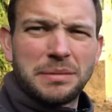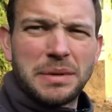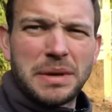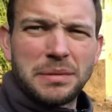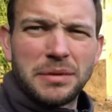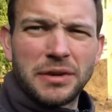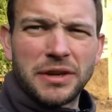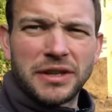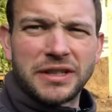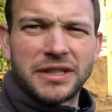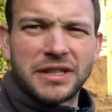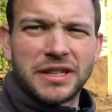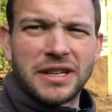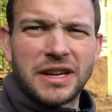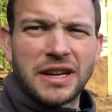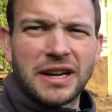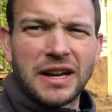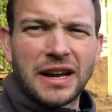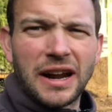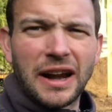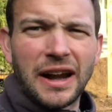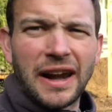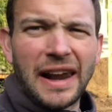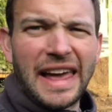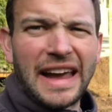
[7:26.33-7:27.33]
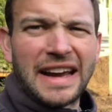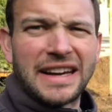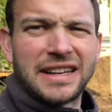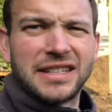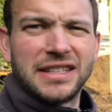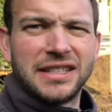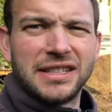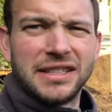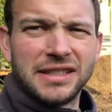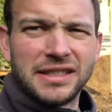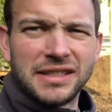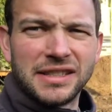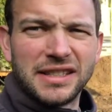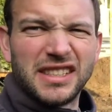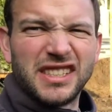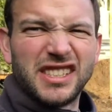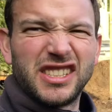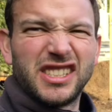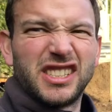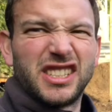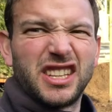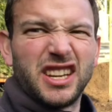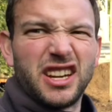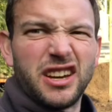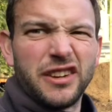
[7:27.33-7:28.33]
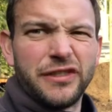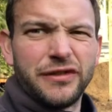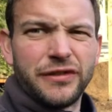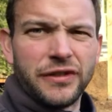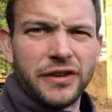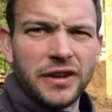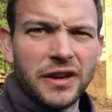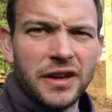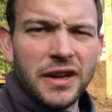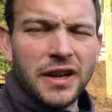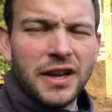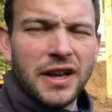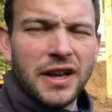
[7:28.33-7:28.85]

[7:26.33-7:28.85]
People like to collect stuff.